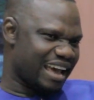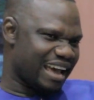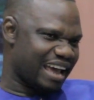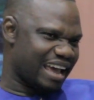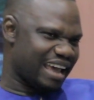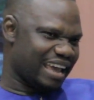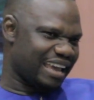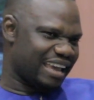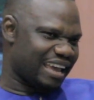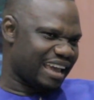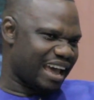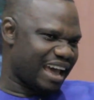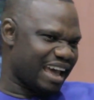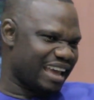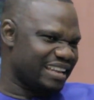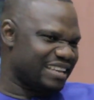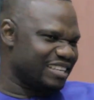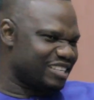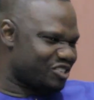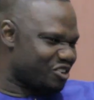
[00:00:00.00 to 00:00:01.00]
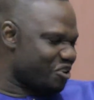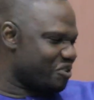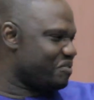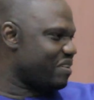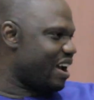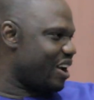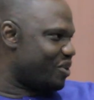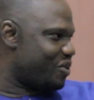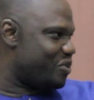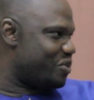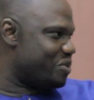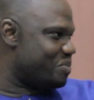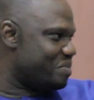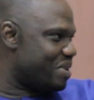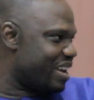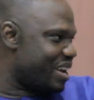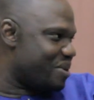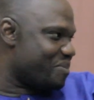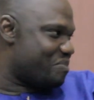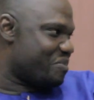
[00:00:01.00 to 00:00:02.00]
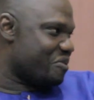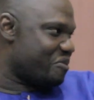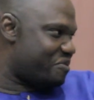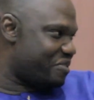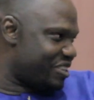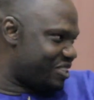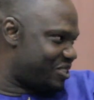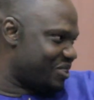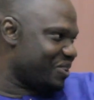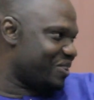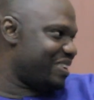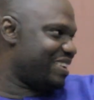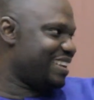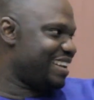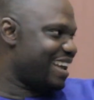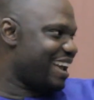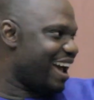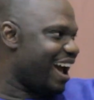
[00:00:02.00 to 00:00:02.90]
I discovered I could make a profession